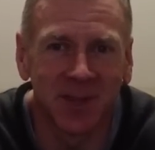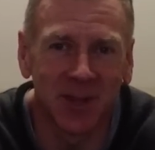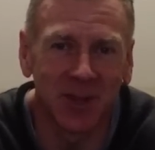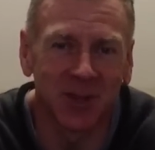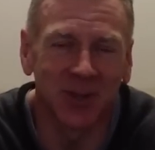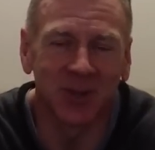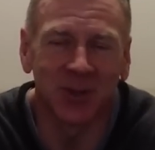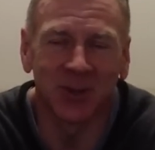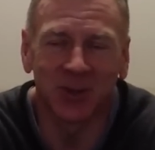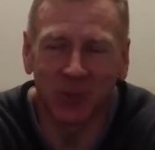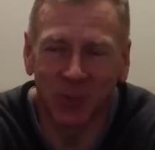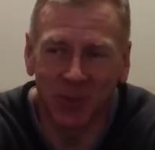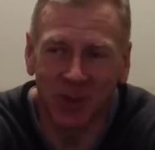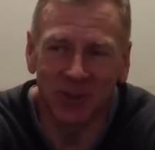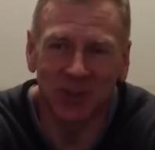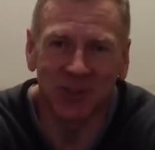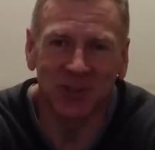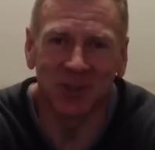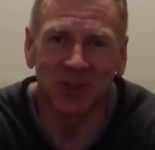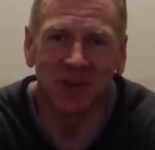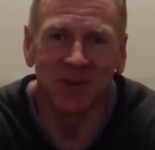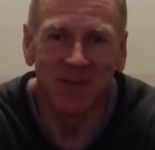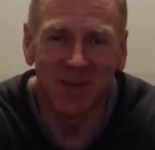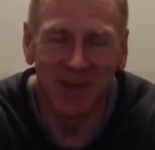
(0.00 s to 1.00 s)
Good
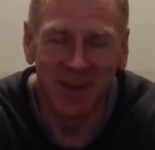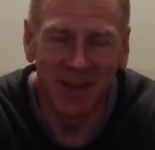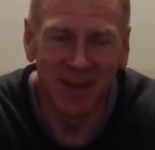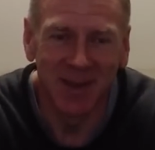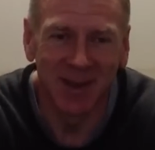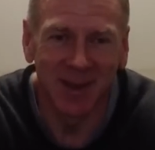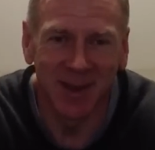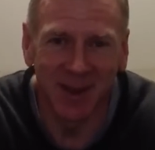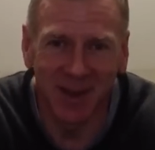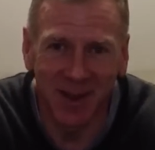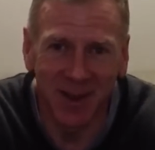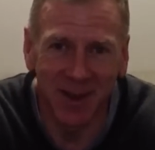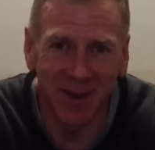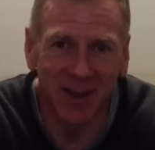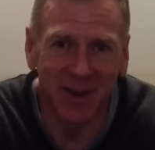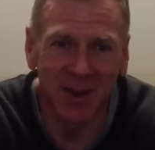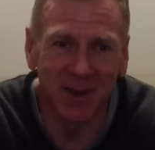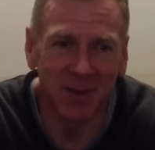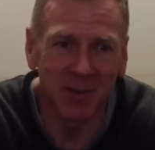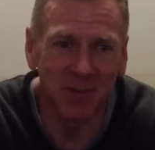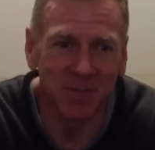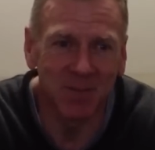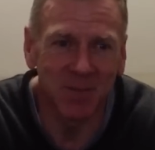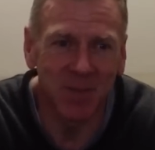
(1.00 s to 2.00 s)
question.
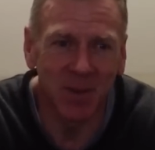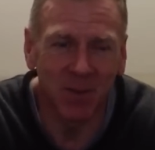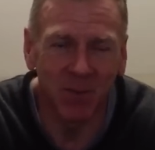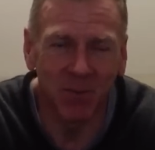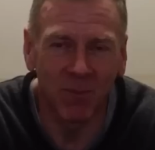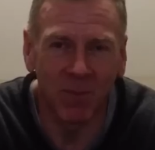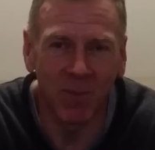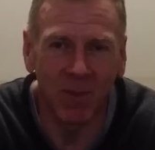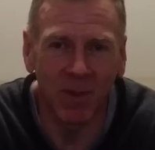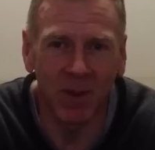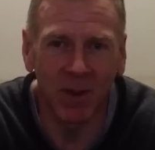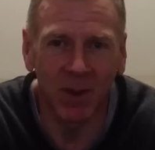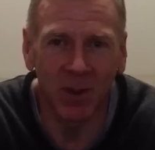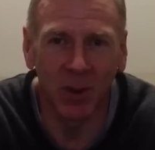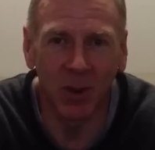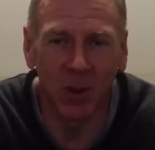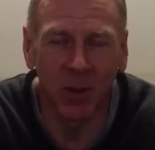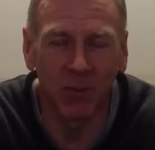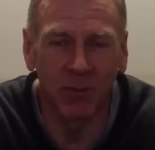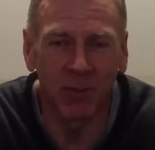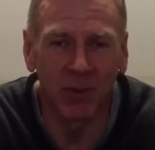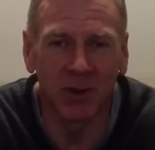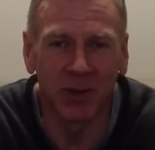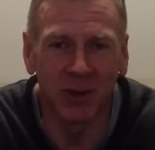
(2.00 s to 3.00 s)
A little
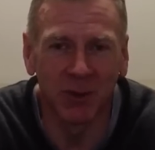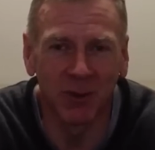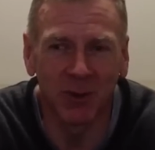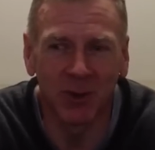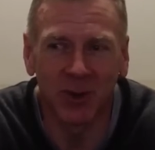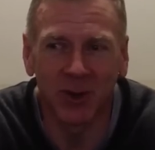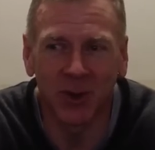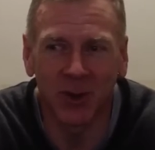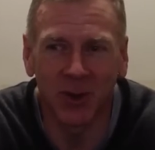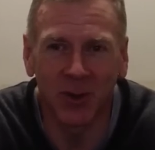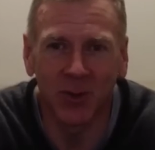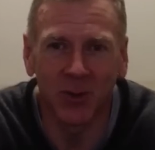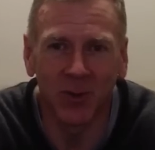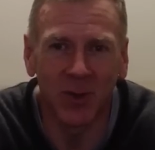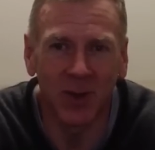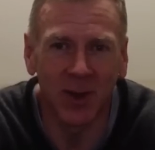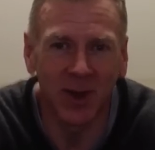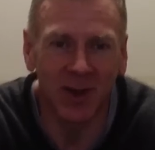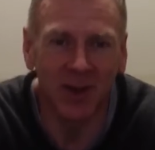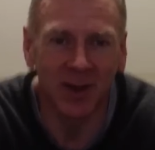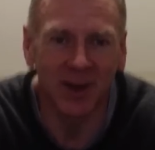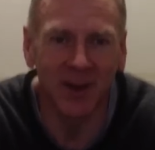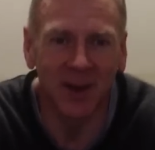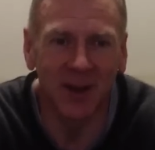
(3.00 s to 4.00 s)
over a year ago,
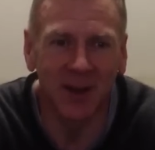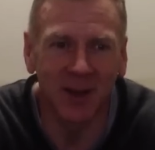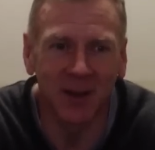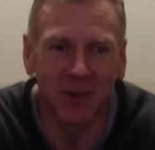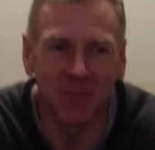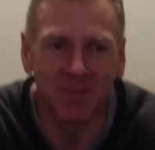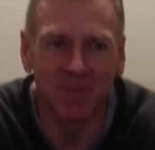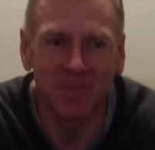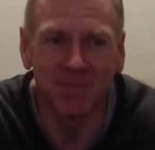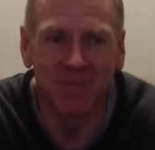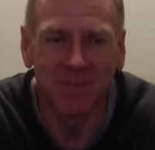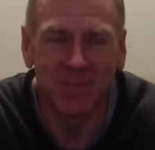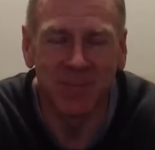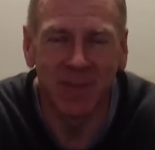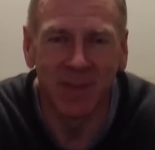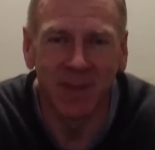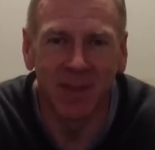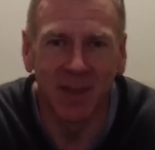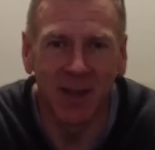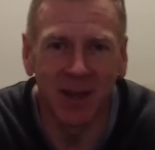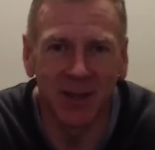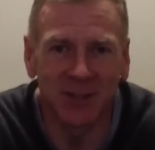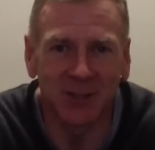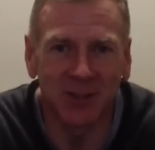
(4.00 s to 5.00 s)

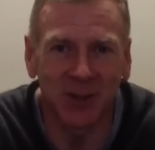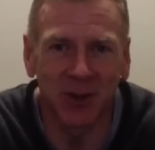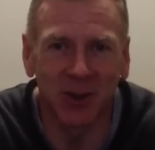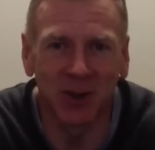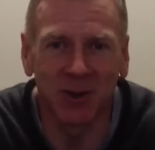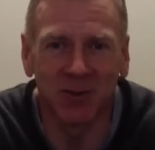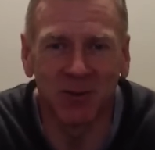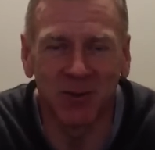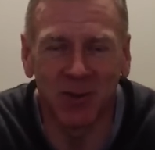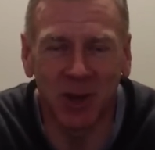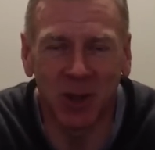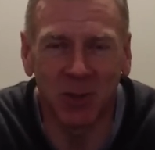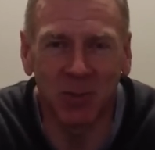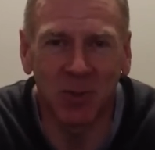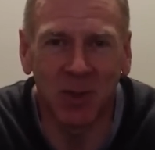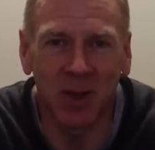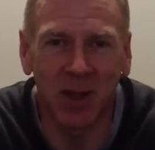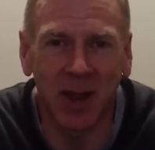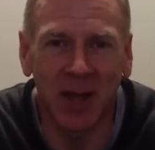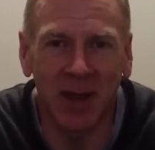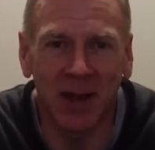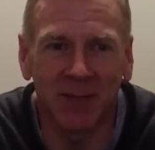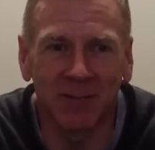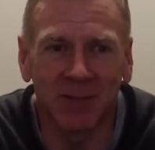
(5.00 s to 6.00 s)
I started developing a
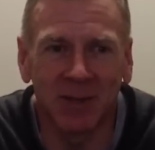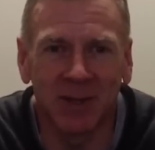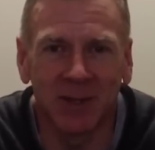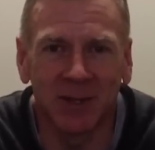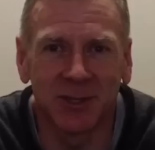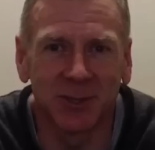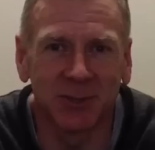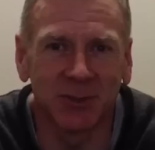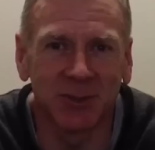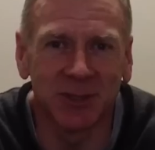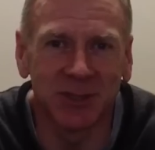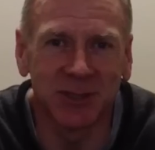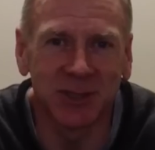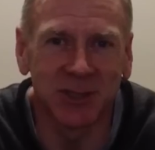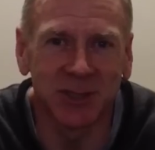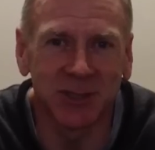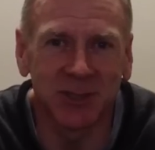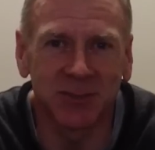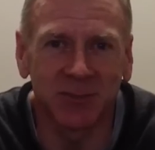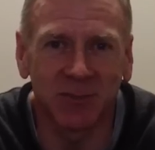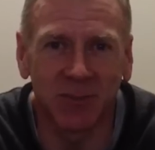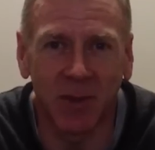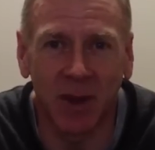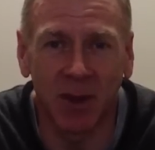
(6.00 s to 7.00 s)
lot of
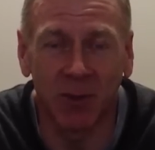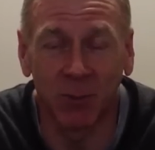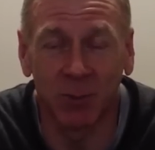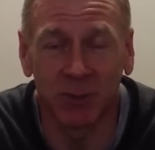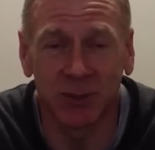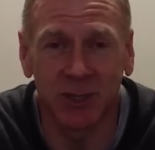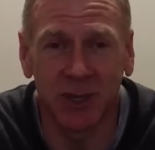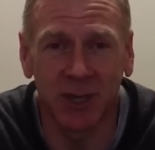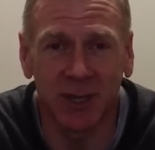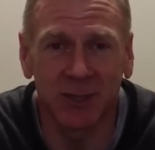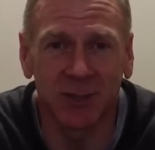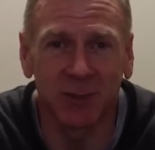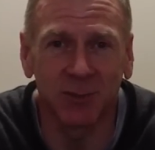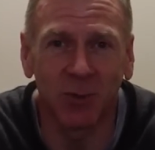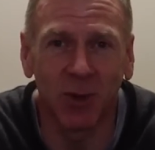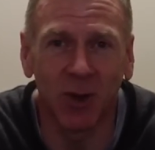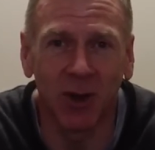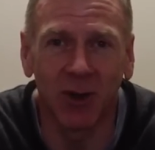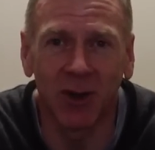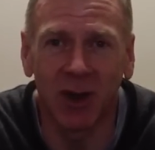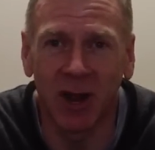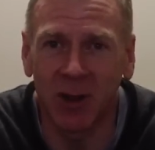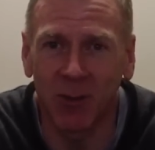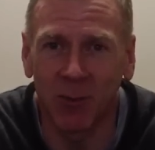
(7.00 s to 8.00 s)
injuries. I was an
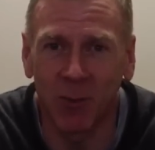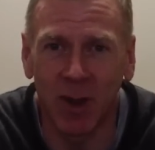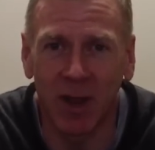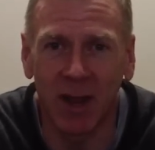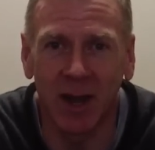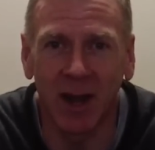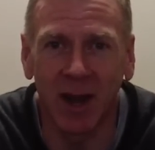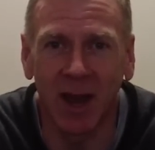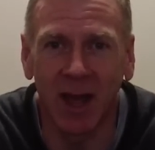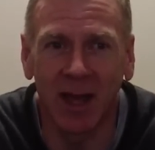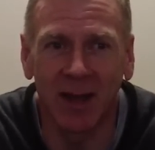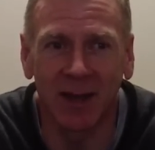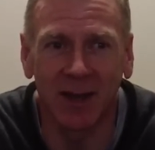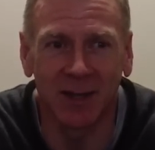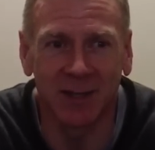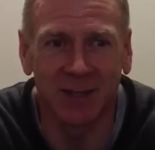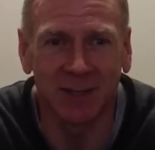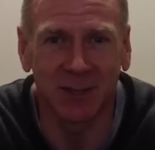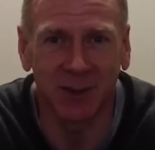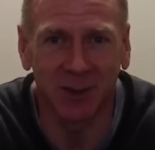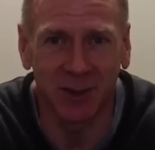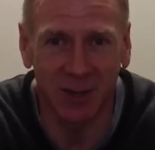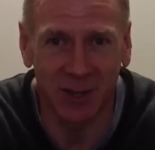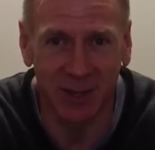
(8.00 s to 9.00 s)
ex-runner and I ran a lot, and I
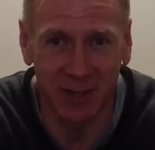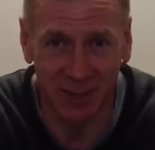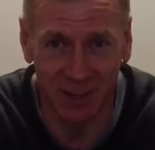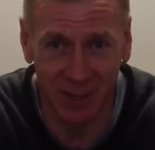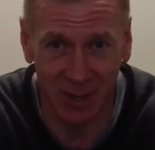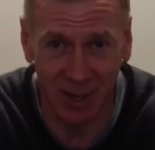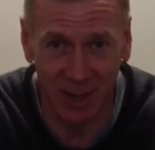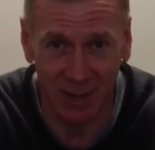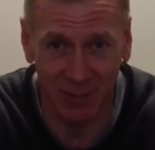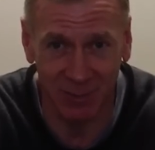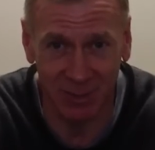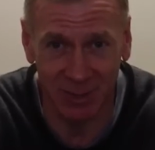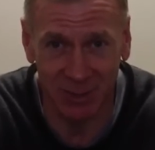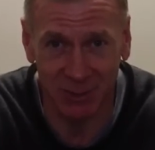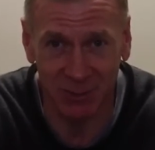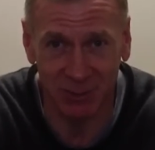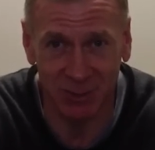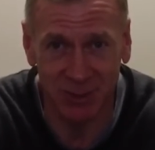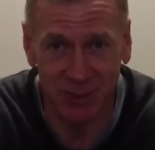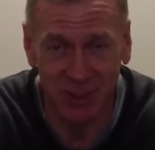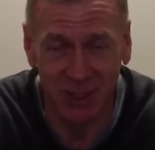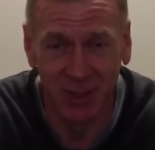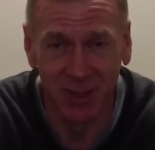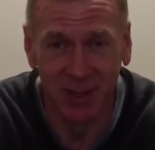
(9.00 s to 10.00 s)
started getting a lot of
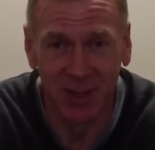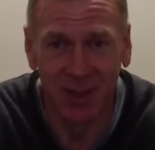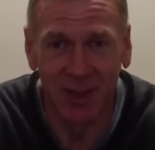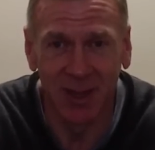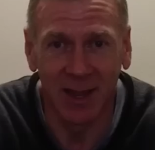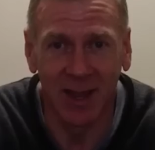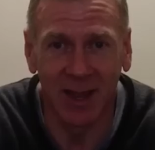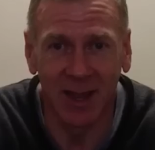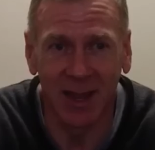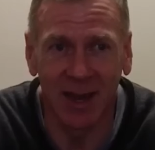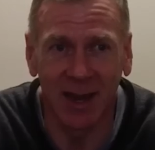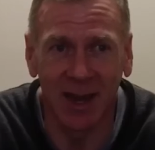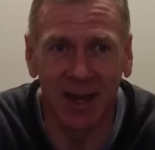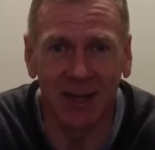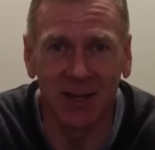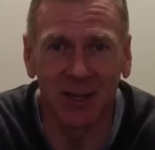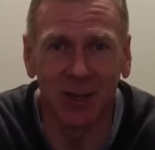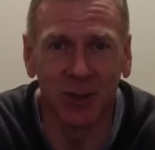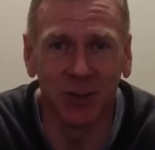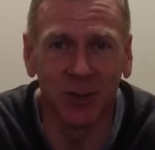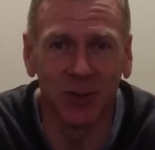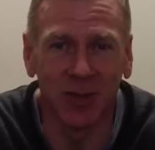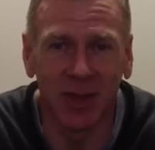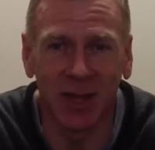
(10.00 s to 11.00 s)
injuries. And I
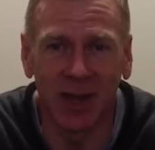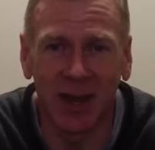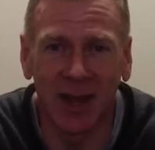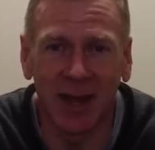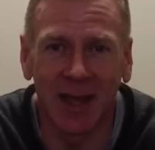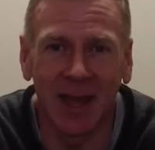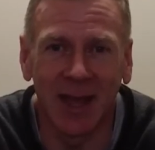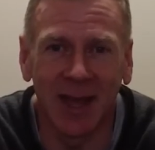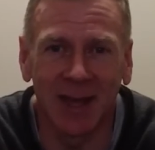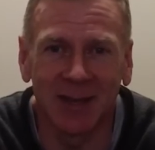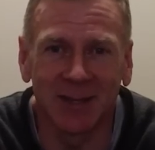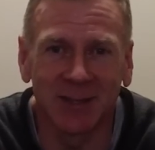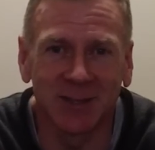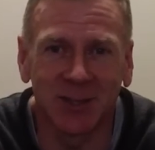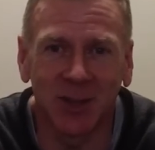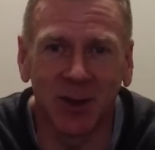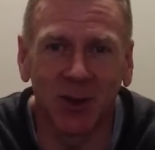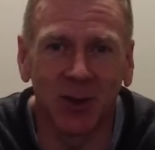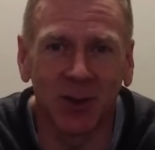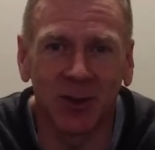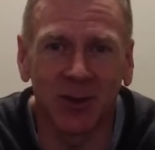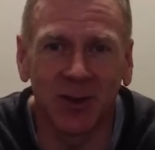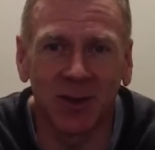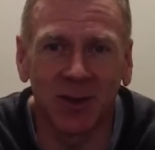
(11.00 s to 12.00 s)
knew that I had to start